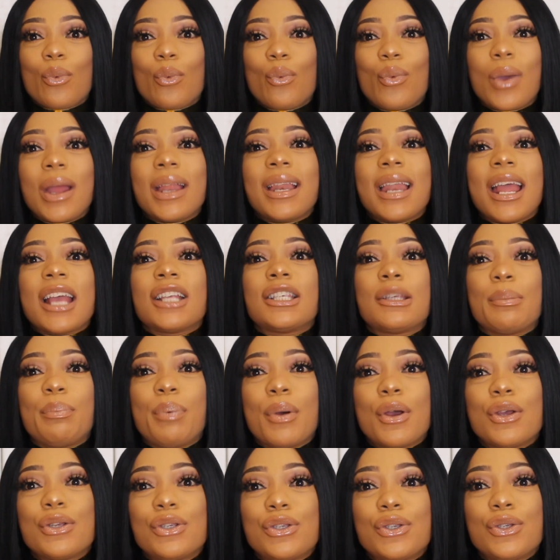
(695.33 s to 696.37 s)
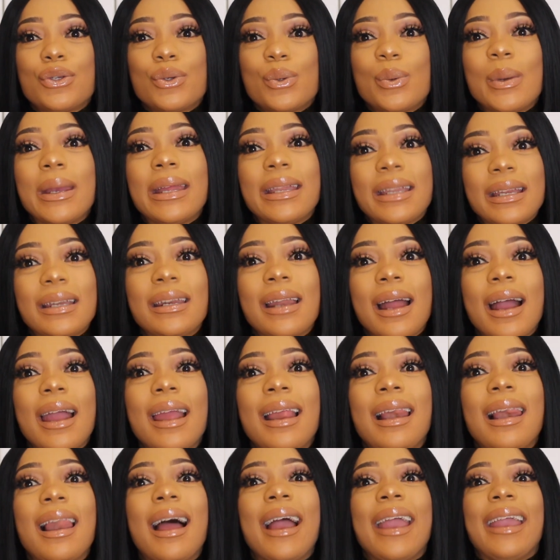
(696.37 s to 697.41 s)
when they're supposed to in the
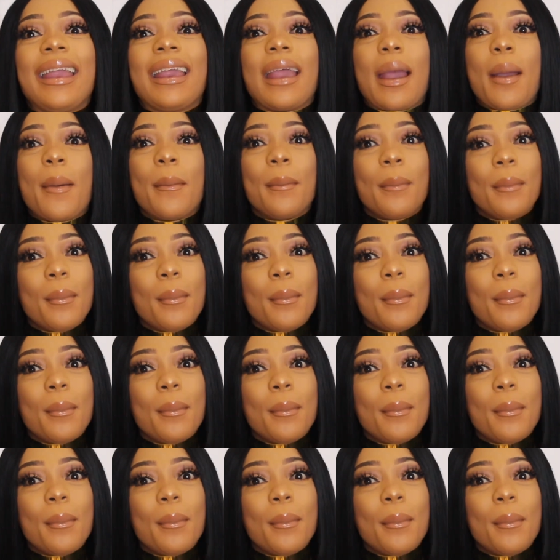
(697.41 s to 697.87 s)
night like